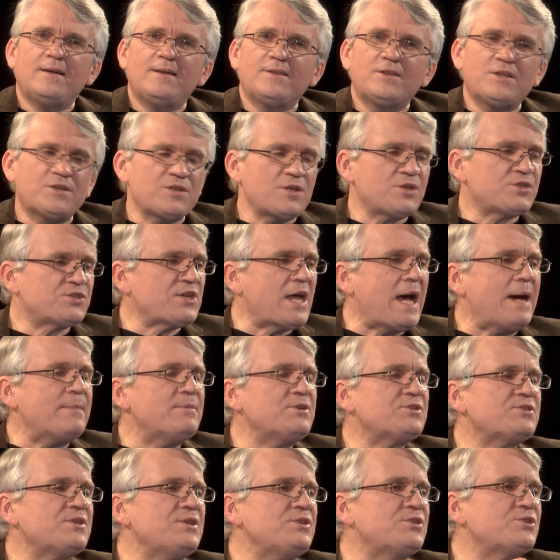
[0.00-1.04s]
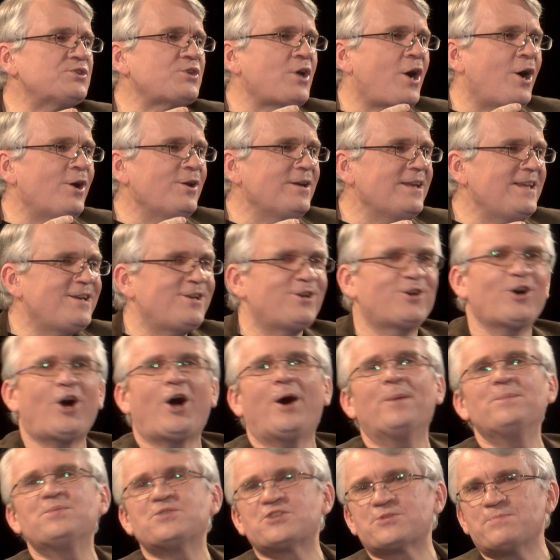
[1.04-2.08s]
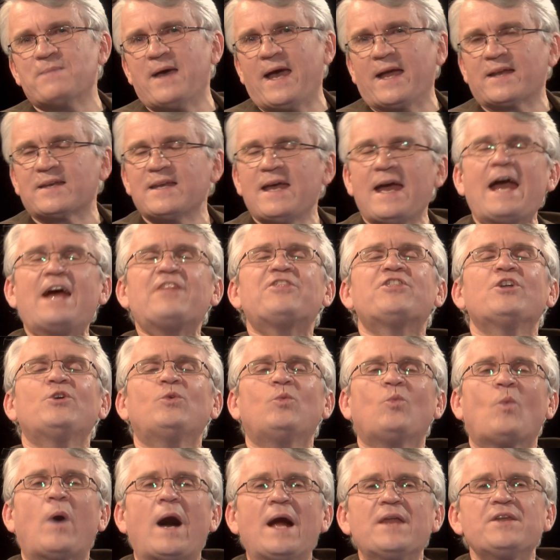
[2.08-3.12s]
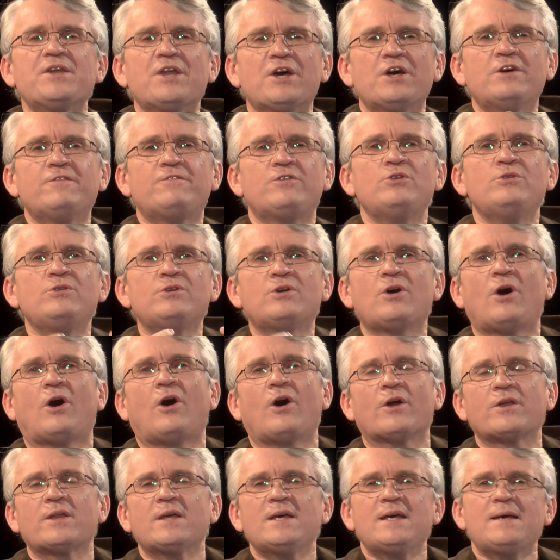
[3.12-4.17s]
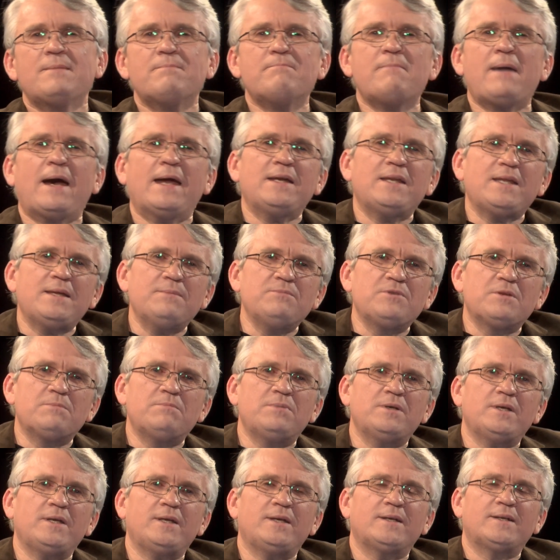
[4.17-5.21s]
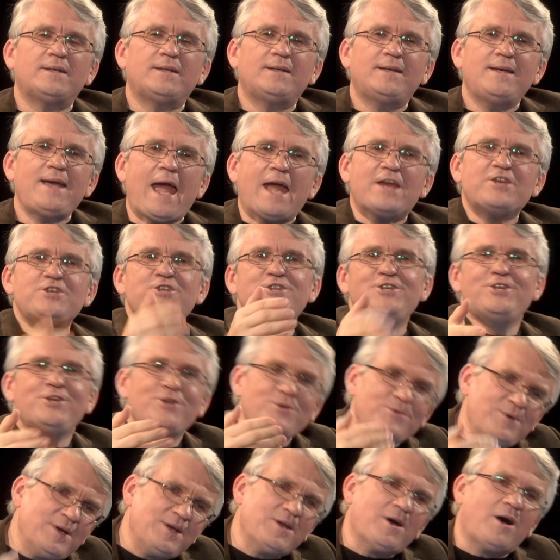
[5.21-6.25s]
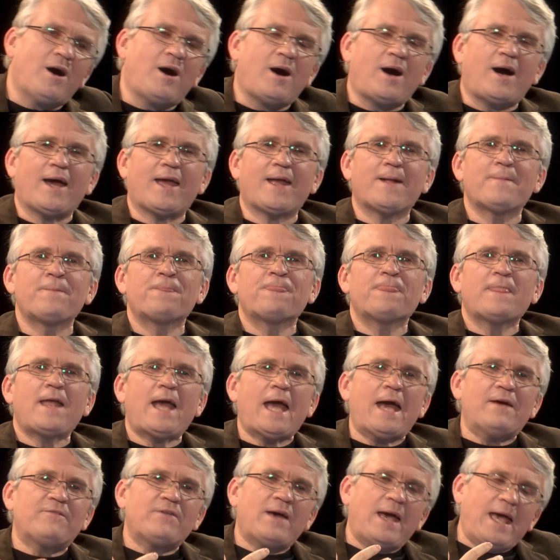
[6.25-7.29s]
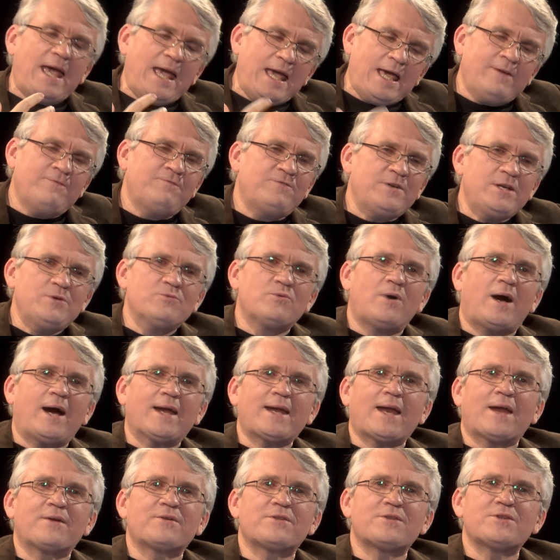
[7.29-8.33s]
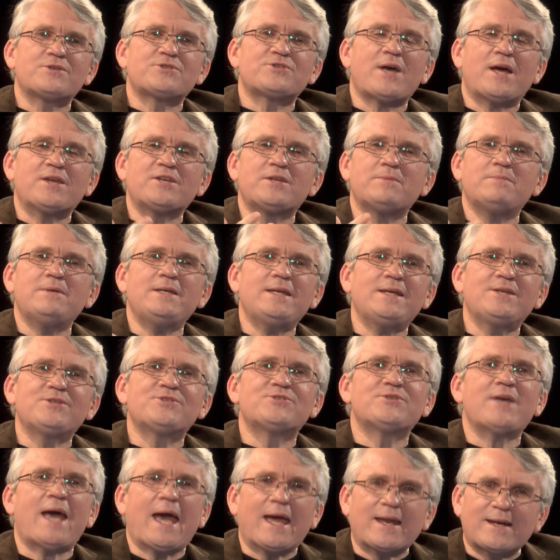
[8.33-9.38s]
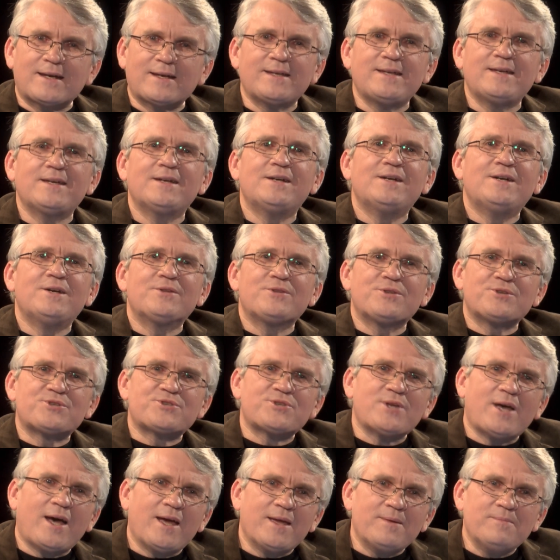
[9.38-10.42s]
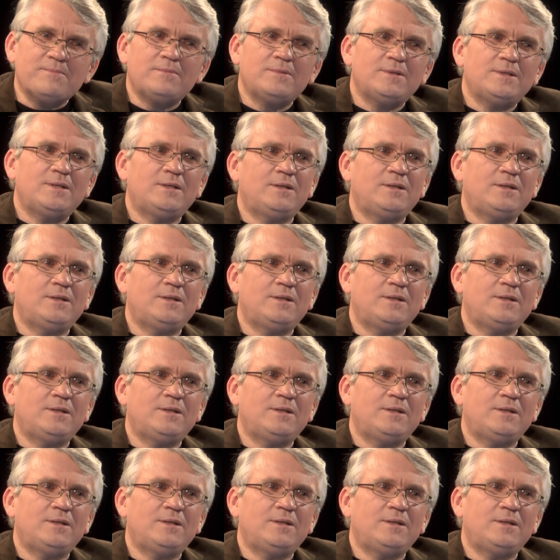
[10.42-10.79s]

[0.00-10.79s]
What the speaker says: The psalmist is totally gobsmacked at the wonder of who God made him to be. And you and I have every right under the sun to be exactly the same.